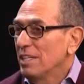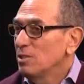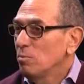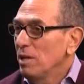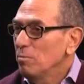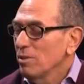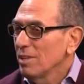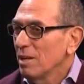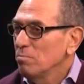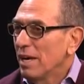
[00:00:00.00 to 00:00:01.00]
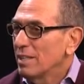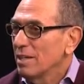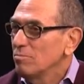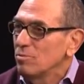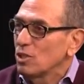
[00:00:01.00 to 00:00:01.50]
these people that make
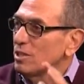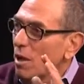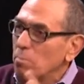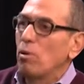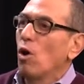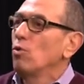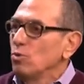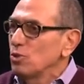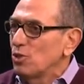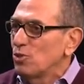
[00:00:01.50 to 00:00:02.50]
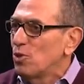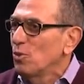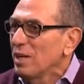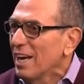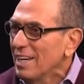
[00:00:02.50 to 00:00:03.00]
them just opposed to
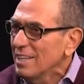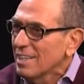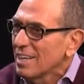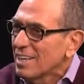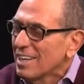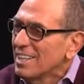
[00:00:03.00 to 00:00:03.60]
doing anything.